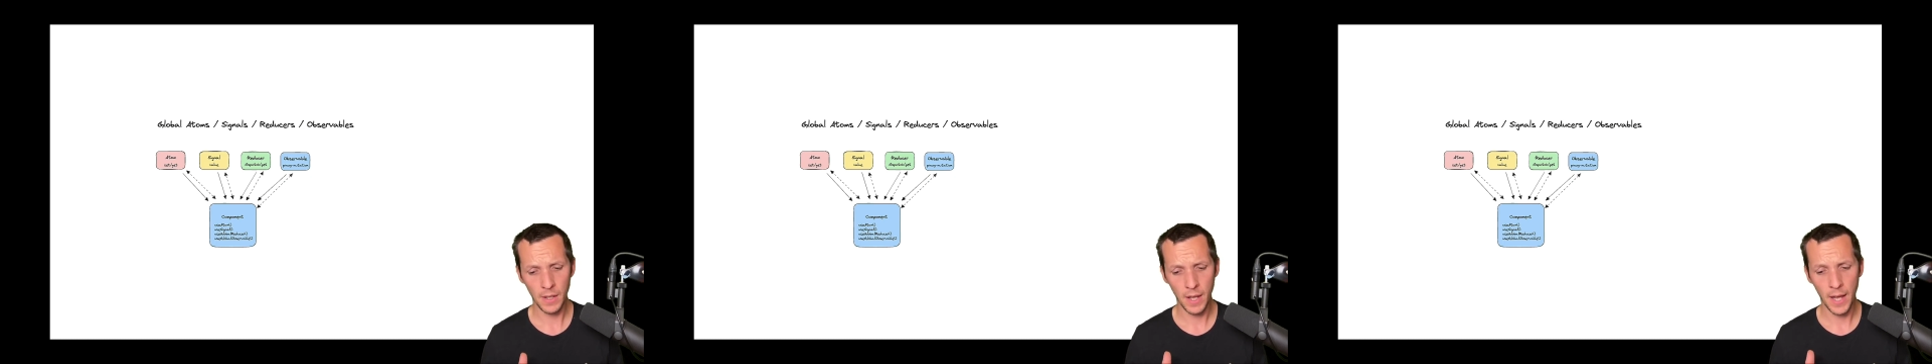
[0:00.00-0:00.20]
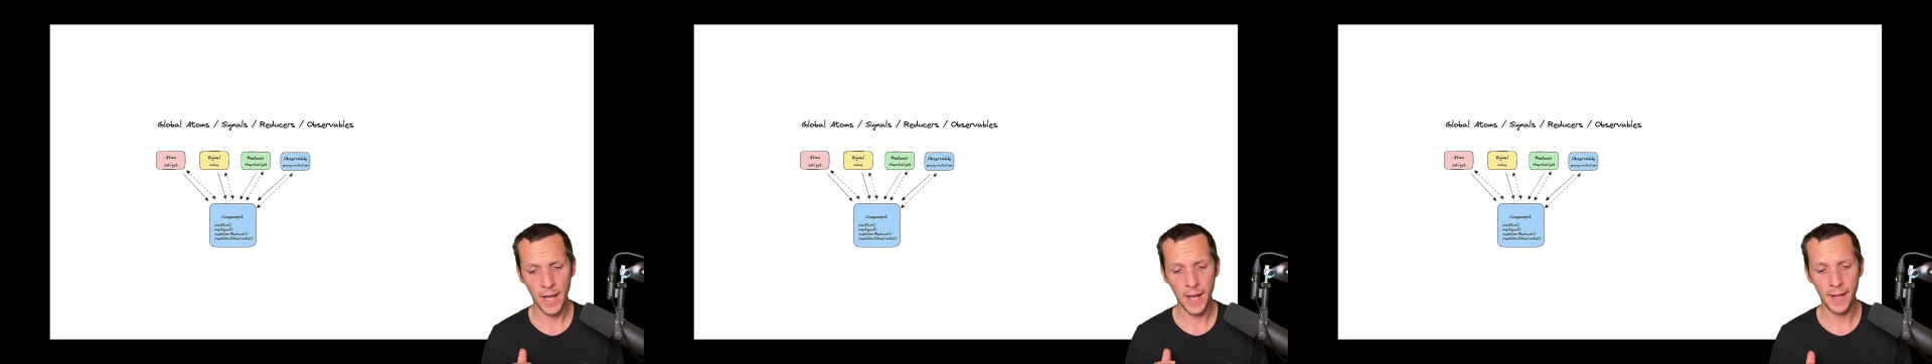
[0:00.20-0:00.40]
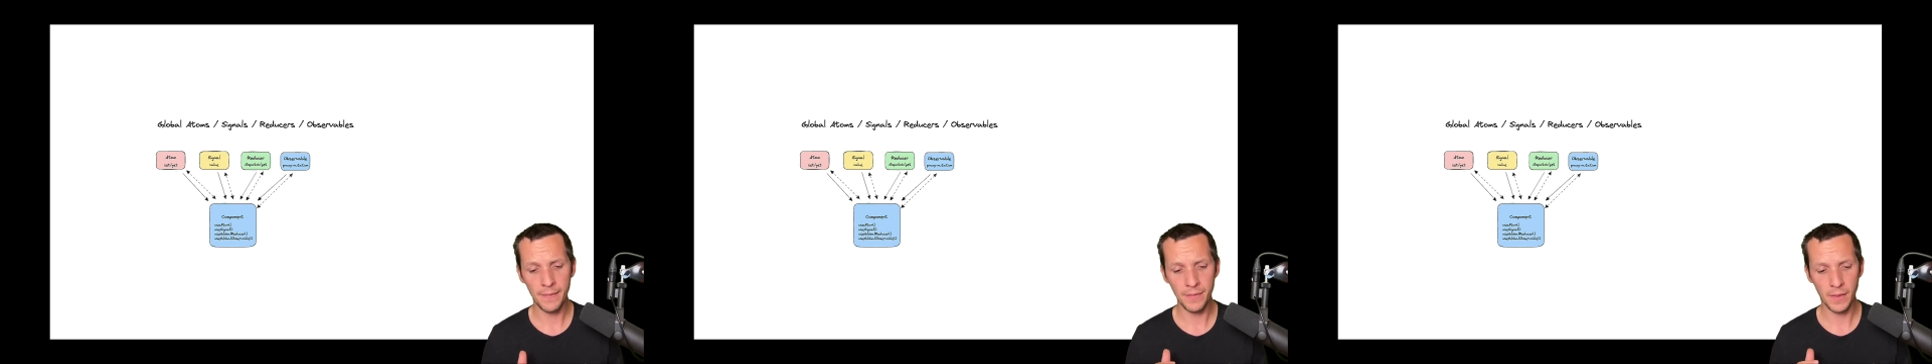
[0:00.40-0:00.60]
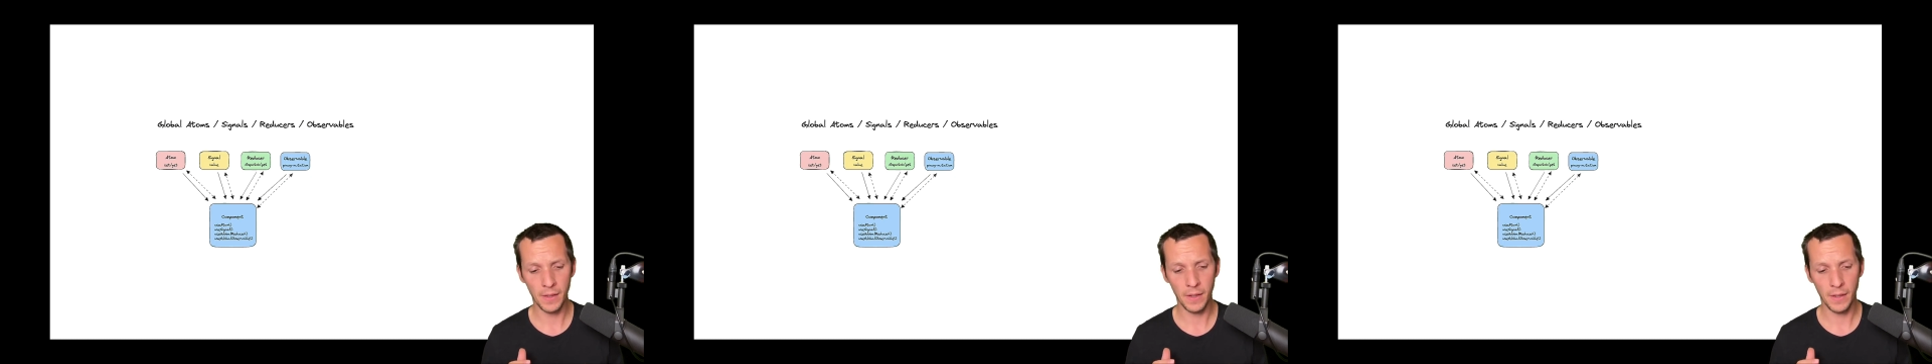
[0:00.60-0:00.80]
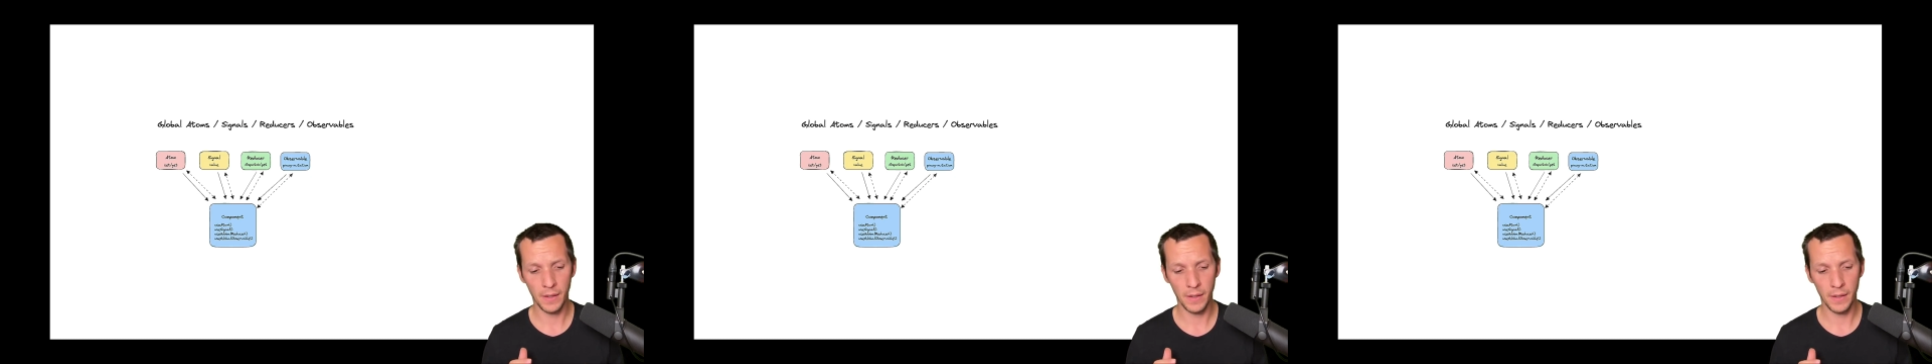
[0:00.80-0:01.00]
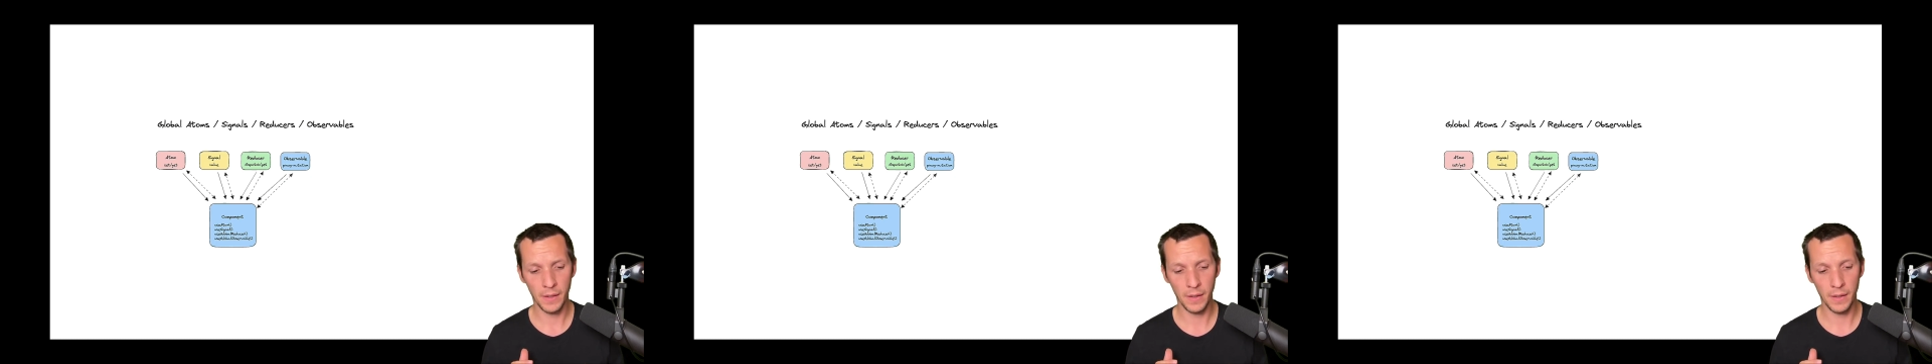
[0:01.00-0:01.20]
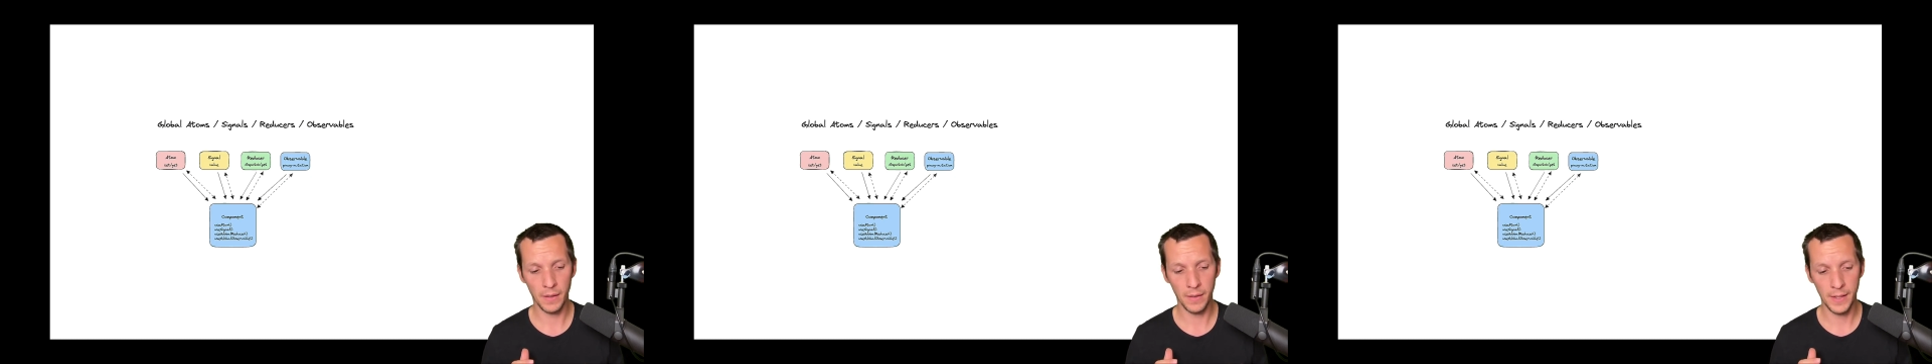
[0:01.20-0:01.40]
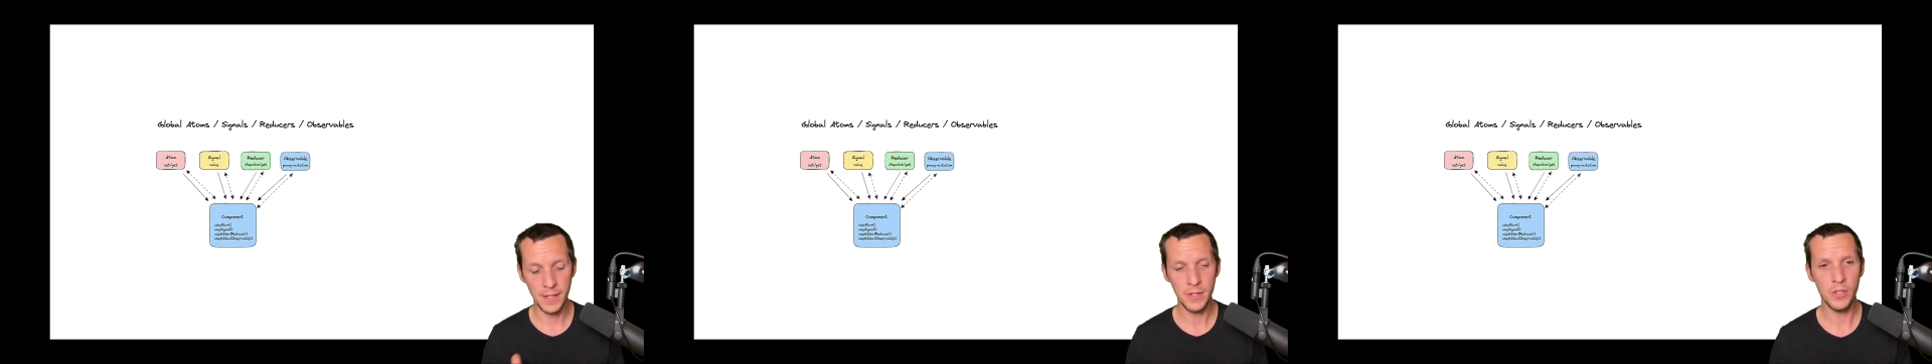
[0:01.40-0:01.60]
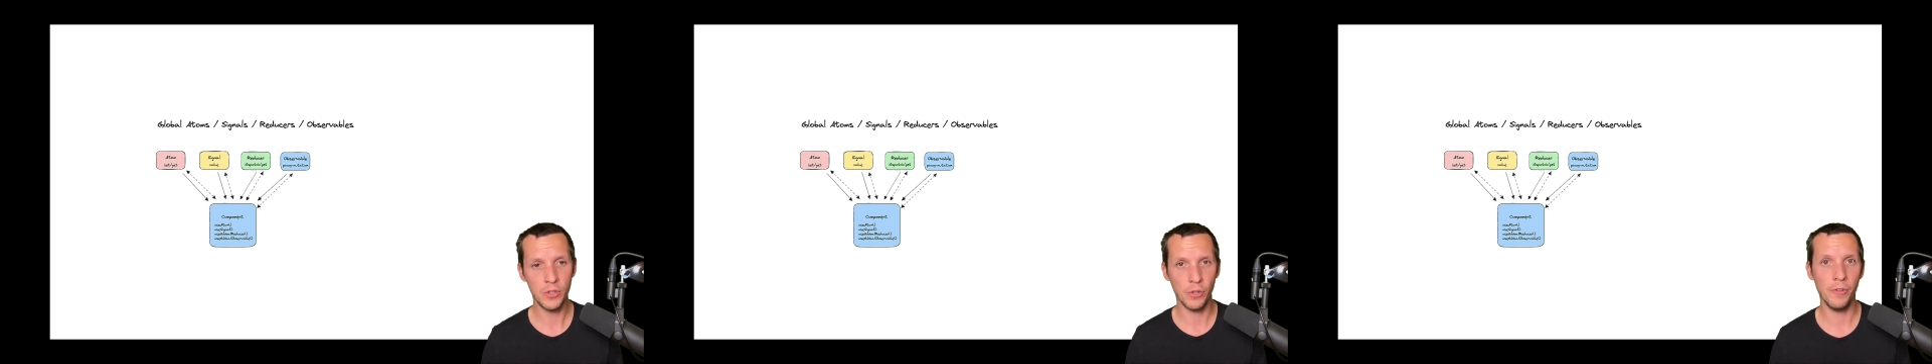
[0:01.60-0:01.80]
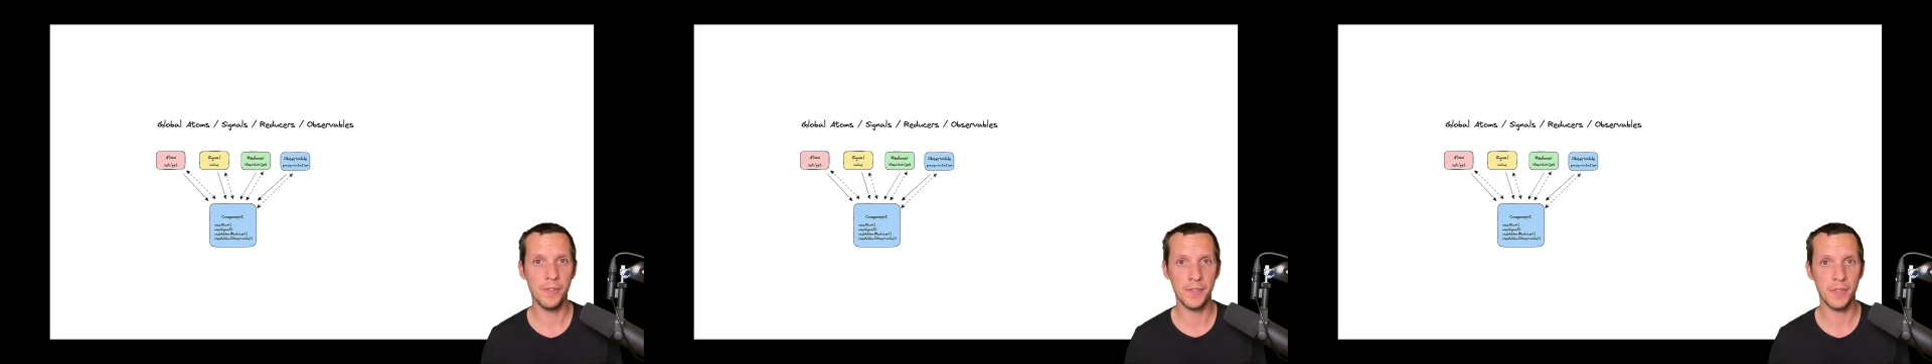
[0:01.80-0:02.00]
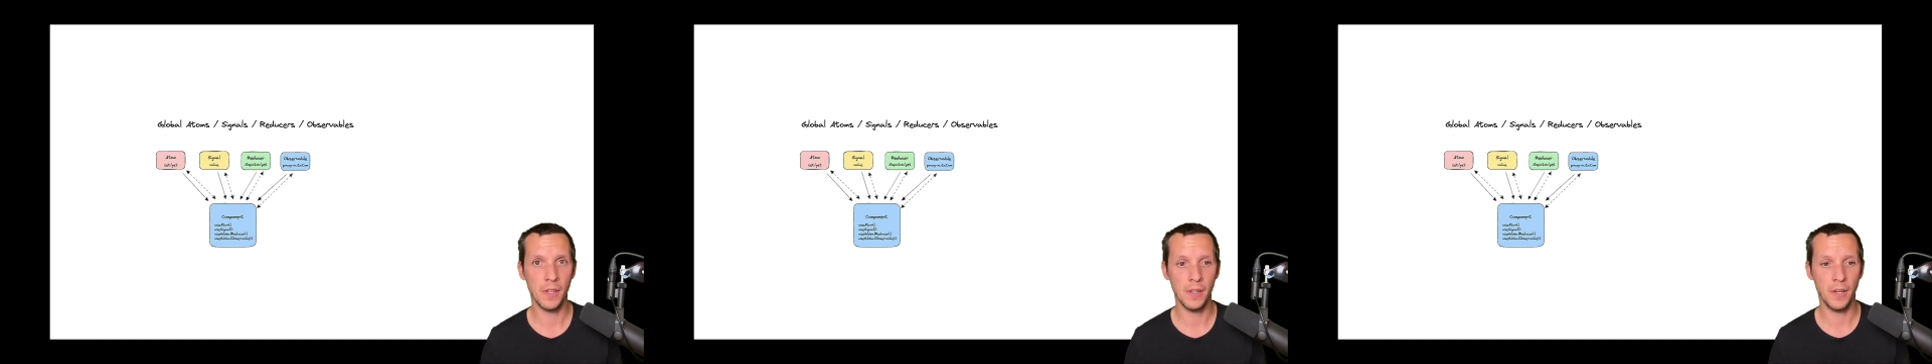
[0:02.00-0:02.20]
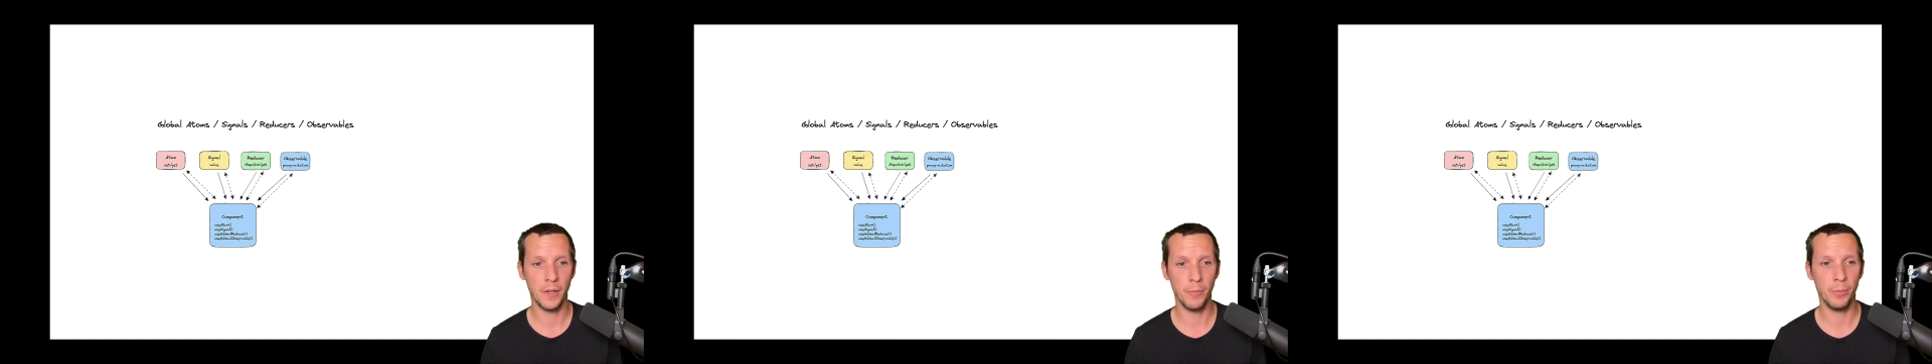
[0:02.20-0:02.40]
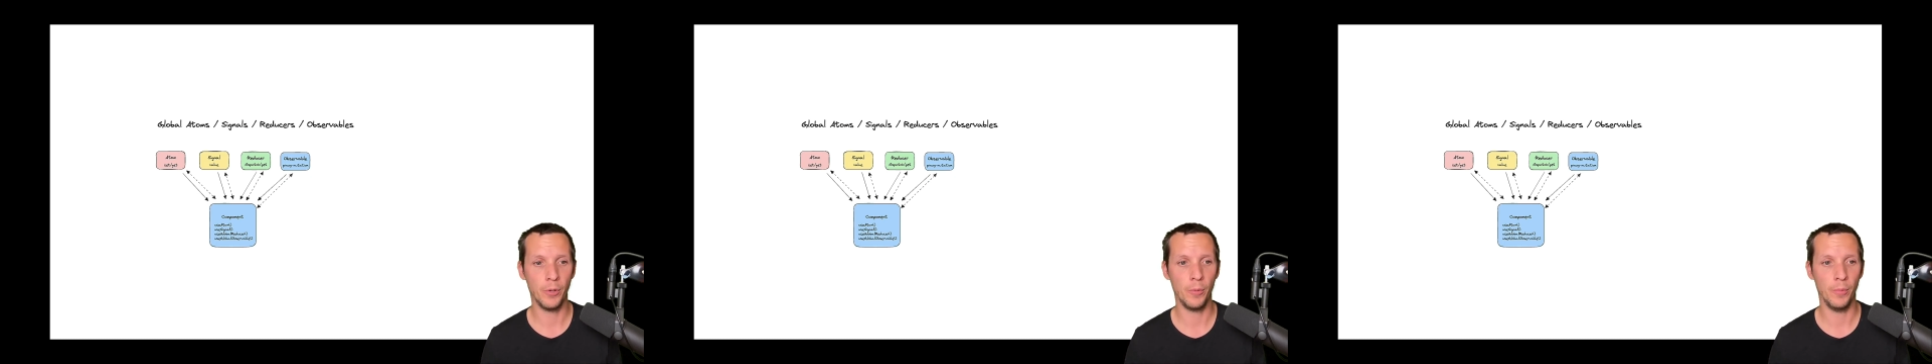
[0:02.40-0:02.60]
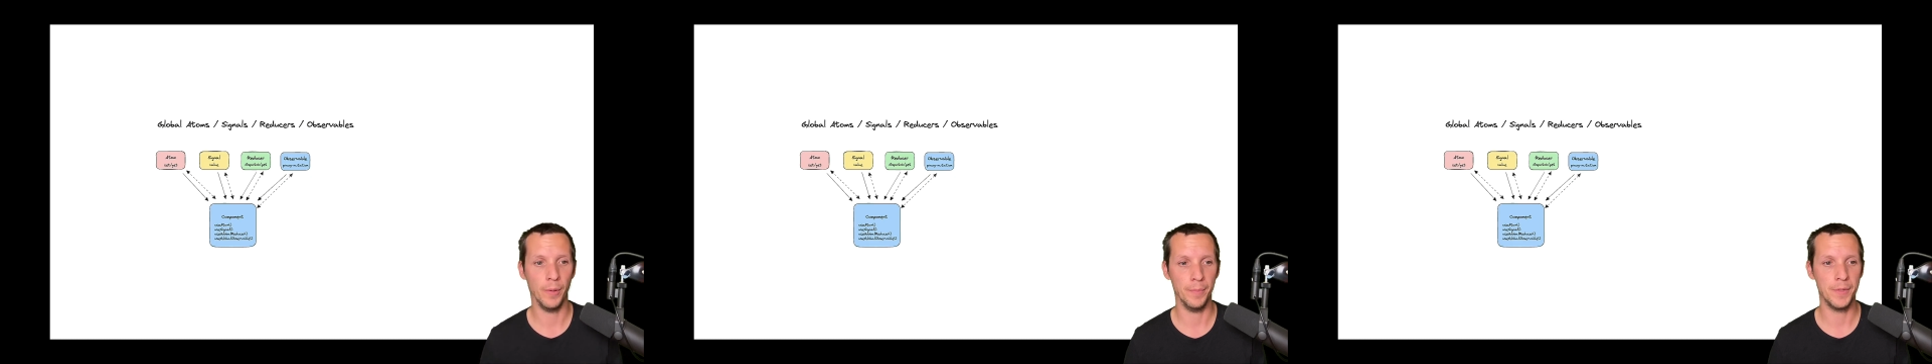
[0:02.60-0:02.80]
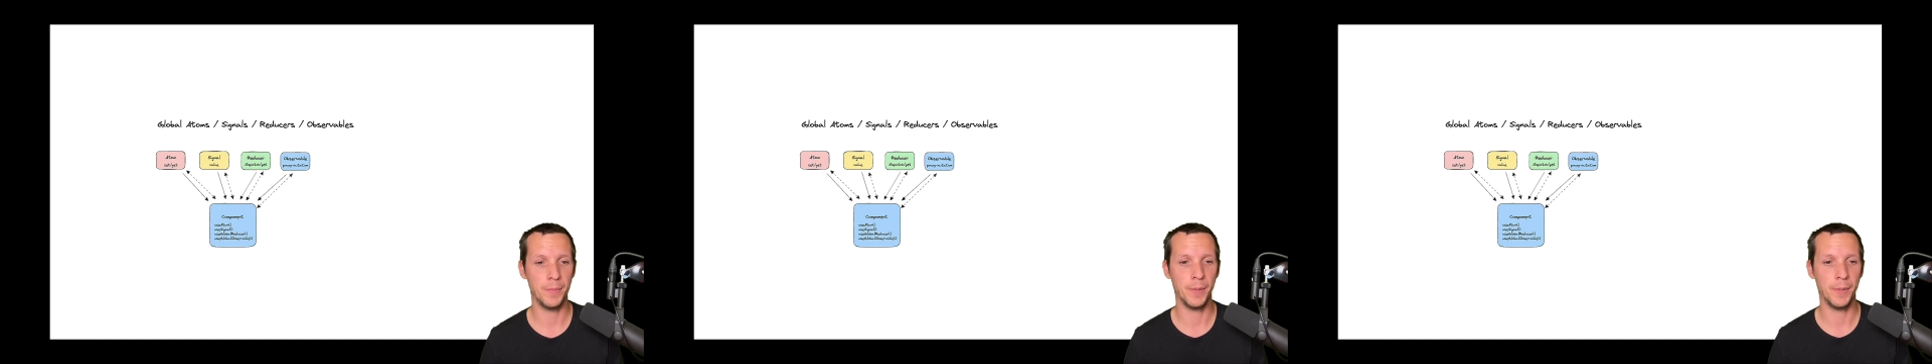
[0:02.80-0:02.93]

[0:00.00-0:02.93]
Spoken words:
And this solves a lot of problems,